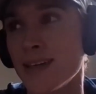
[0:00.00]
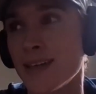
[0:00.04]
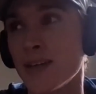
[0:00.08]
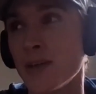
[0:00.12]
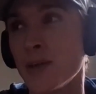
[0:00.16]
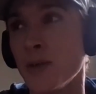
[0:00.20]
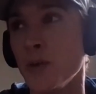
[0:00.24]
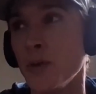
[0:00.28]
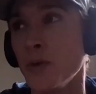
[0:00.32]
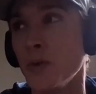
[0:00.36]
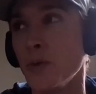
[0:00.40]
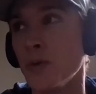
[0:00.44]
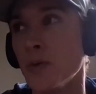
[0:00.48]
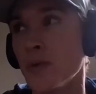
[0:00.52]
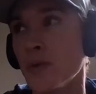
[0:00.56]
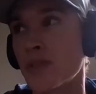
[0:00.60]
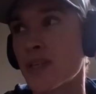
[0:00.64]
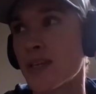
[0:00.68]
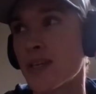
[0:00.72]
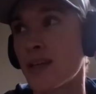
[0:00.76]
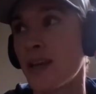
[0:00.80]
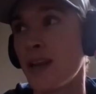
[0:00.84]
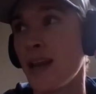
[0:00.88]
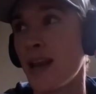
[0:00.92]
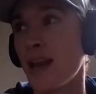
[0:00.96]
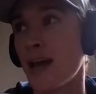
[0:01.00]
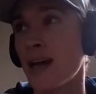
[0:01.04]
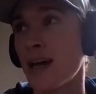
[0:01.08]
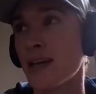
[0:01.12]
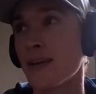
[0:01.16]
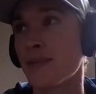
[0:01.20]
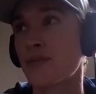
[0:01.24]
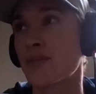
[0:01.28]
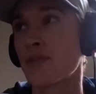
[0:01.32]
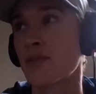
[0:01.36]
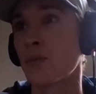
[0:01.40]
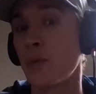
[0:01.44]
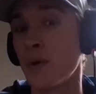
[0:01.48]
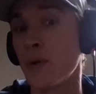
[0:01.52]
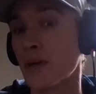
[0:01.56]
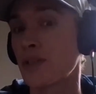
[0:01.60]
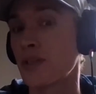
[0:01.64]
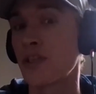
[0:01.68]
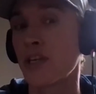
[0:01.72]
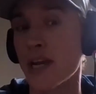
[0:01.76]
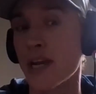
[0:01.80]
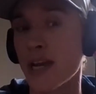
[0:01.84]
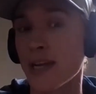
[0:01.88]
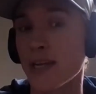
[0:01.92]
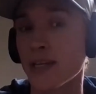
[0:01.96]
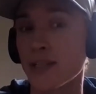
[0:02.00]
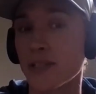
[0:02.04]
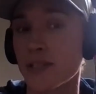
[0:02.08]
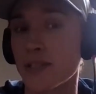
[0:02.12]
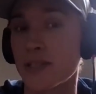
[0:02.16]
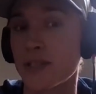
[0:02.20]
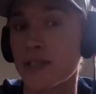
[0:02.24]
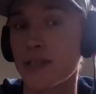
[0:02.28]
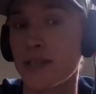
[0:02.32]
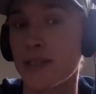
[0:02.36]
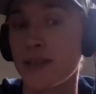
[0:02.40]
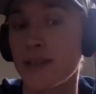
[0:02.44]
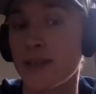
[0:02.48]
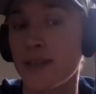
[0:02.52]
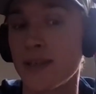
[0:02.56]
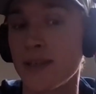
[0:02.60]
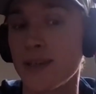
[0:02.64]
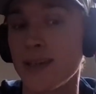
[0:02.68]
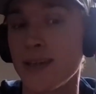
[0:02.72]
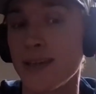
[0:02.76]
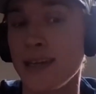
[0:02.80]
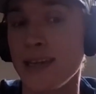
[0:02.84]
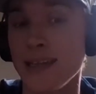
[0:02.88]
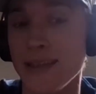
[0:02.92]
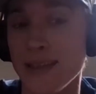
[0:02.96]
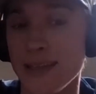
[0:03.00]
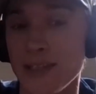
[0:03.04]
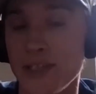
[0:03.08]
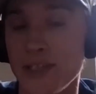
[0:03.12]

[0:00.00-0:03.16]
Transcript: whose lives were changed in the